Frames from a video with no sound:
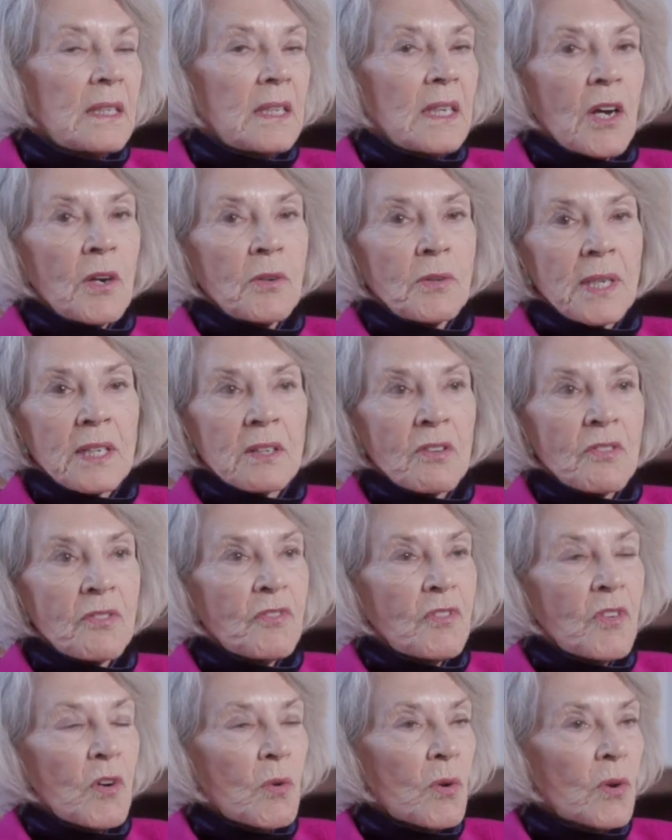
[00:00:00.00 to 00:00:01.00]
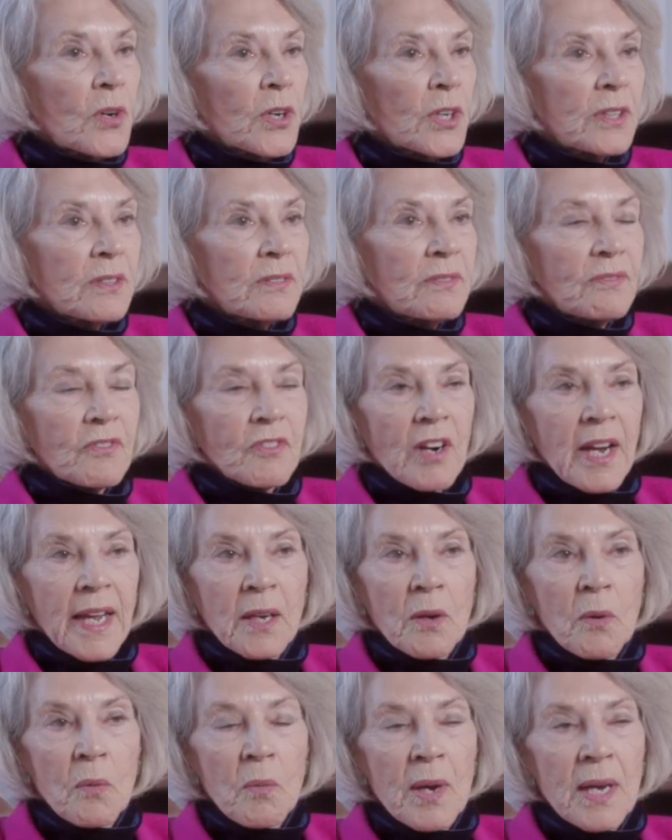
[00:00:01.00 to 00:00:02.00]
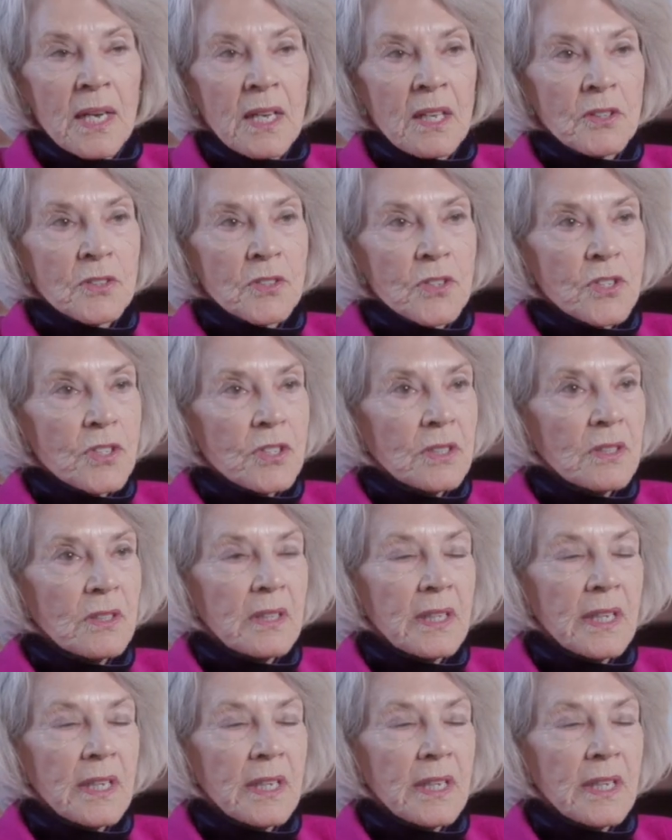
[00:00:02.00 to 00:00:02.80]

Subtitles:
O'Neill Ford, Frank Welch,